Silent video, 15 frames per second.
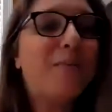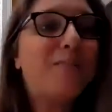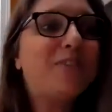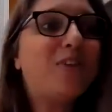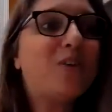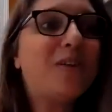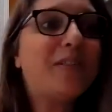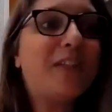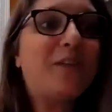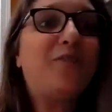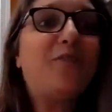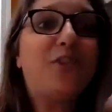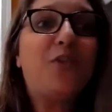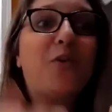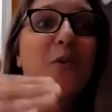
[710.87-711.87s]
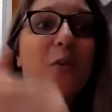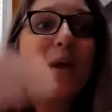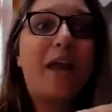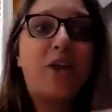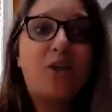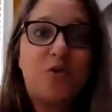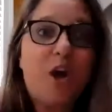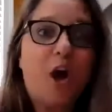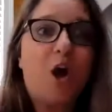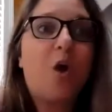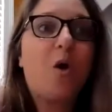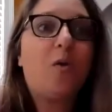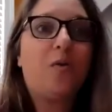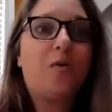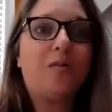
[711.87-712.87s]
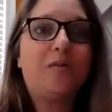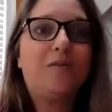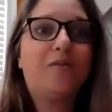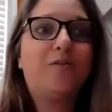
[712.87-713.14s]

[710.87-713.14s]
So the further away you go,